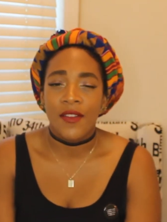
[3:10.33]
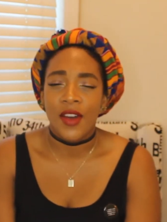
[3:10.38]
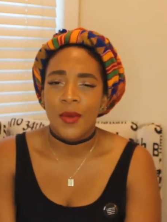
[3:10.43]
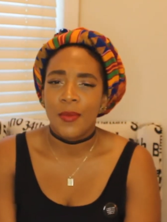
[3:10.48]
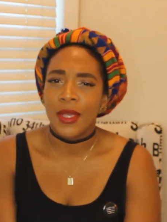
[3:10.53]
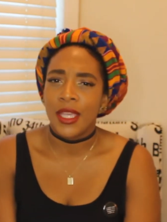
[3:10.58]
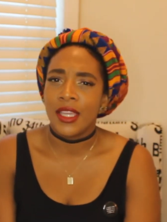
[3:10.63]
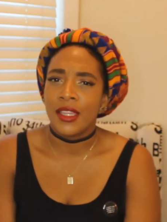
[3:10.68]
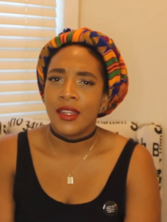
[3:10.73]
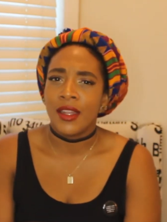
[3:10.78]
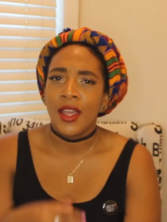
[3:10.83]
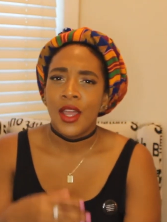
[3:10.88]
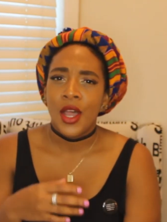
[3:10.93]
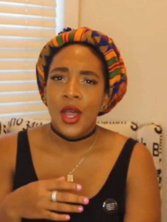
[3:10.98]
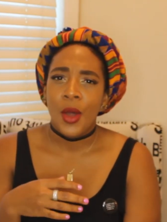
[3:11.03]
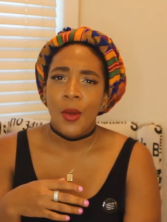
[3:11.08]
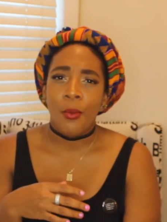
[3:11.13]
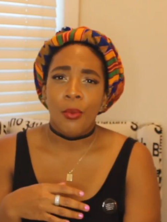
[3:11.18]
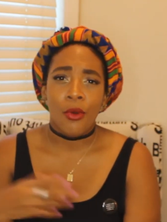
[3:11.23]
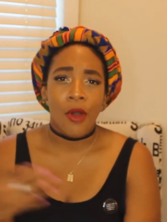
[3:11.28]
I mean,
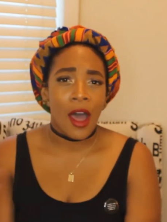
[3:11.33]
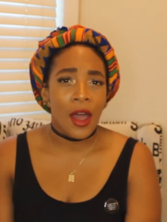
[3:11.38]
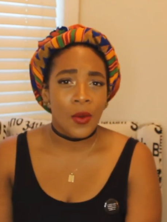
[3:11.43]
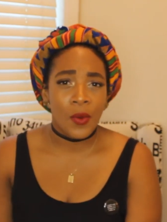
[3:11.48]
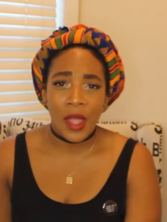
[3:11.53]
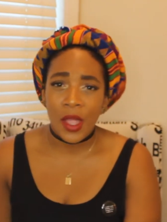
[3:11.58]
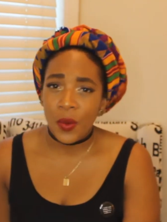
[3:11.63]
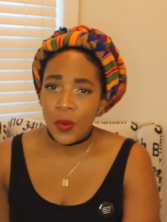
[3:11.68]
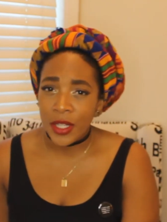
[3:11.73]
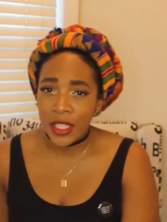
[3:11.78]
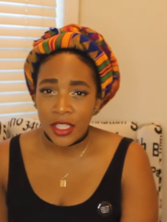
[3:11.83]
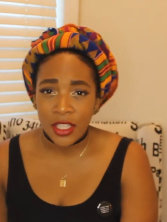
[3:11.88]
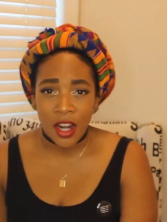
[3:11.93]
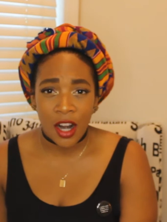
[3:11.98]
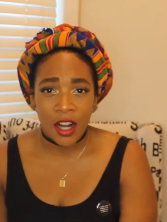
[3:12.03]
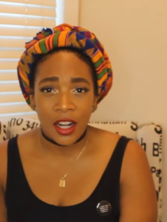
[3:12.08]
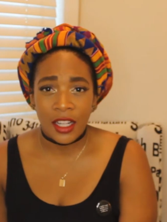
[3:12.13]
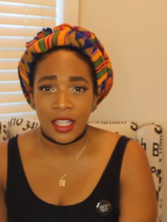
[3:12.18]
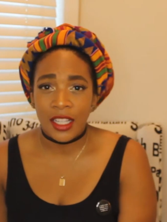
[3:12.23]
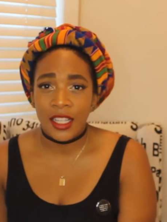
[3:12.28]
Broadway went
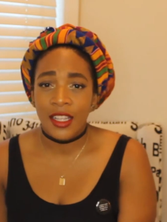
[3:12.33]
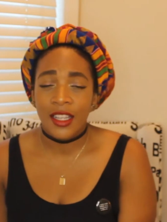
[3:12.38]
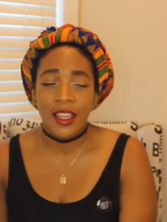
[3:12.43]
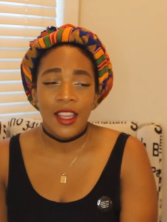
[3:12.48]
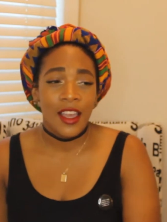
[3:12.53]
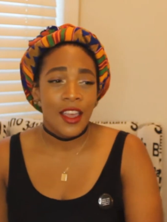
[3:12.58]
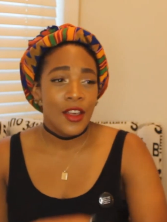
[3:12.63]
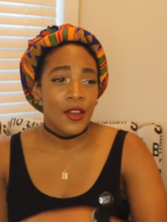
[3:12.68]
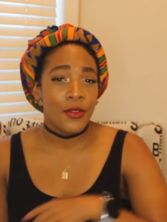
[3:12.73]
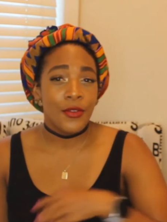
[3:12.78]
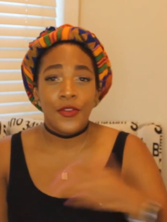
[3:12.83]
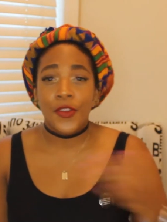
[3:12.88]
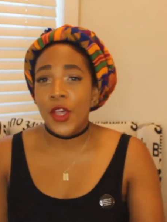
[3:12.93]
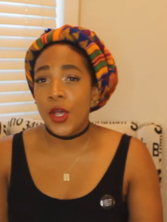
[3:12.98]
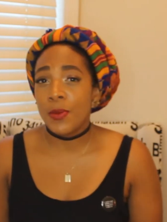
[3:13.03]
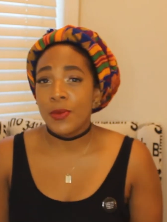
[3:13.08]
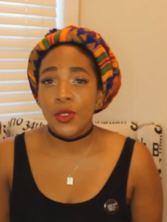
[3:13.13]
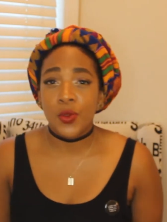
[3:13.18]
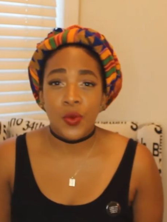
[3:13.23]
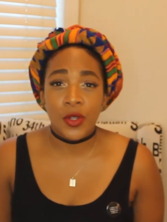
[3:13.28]
dark,
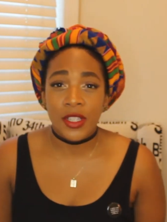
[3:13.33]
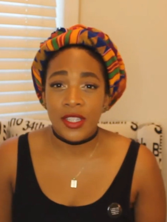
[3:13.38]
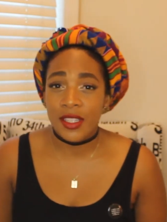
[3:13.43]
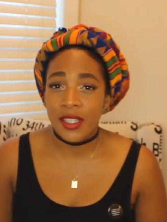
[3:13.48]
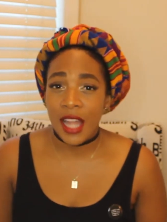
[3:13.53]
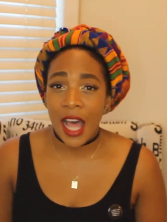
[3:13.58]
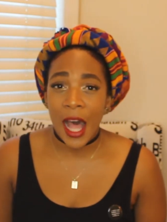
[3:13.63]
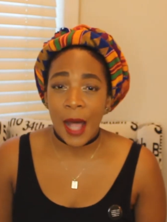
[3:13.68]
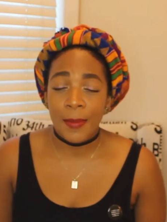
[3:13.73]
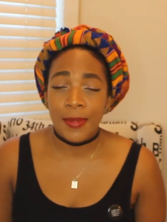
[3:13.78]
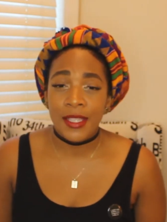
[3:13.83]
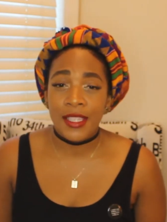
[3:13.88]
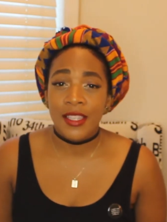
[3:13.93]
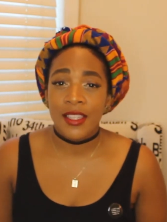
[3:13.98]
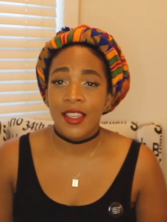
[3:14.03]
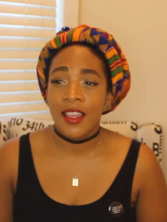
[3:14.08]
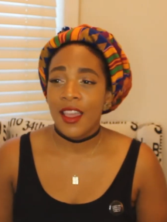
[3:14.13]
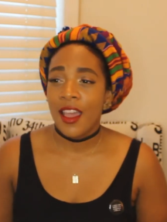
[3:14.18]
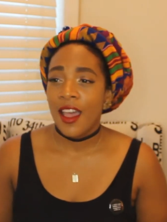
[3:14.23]
films were stopped.